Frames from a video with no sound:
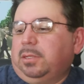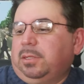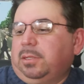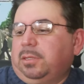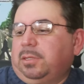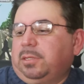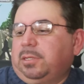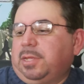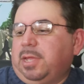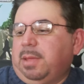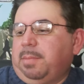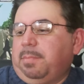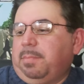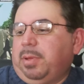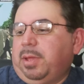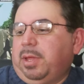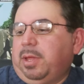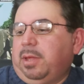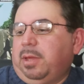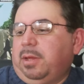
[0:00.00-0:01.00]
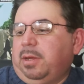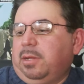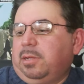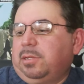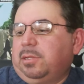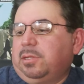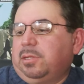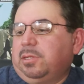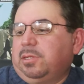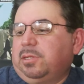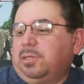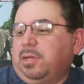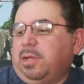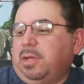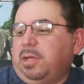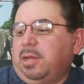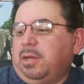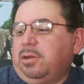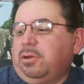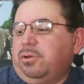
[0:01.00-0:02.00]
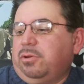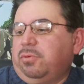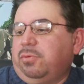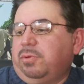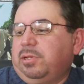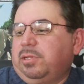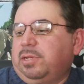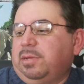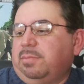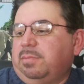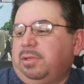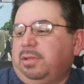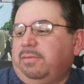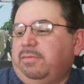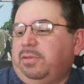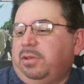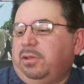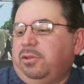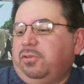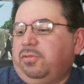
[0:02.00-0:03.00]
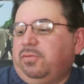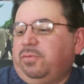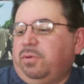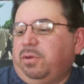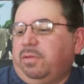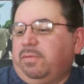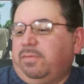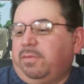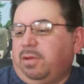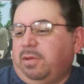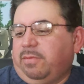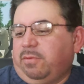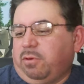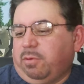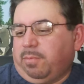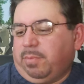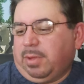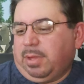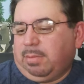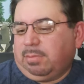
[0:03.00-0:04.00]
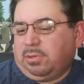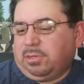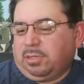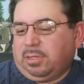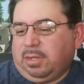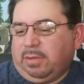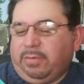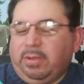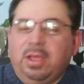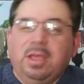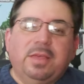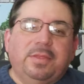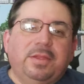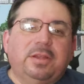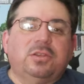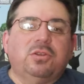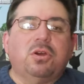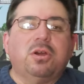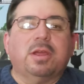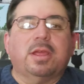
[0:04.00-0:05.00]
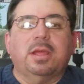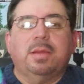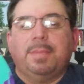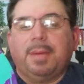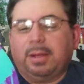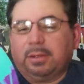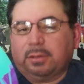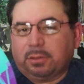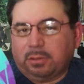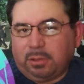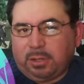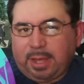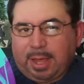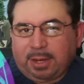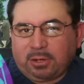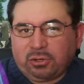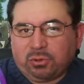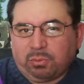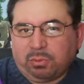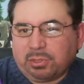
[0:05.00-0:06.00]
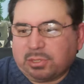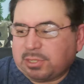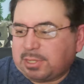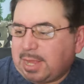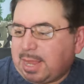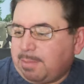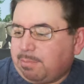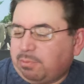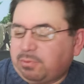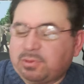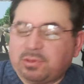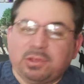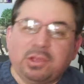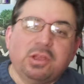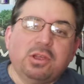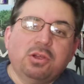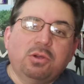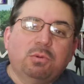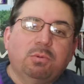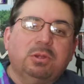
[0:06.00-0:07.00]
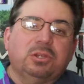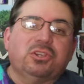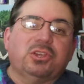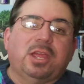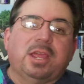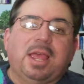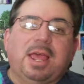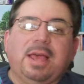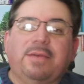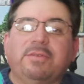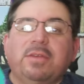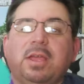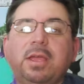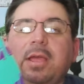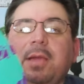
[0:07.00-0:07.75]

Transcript: The stamp pane is designed to resemble a vintage 45 RPM sleeve. They're talking about the actual stamps, which I have.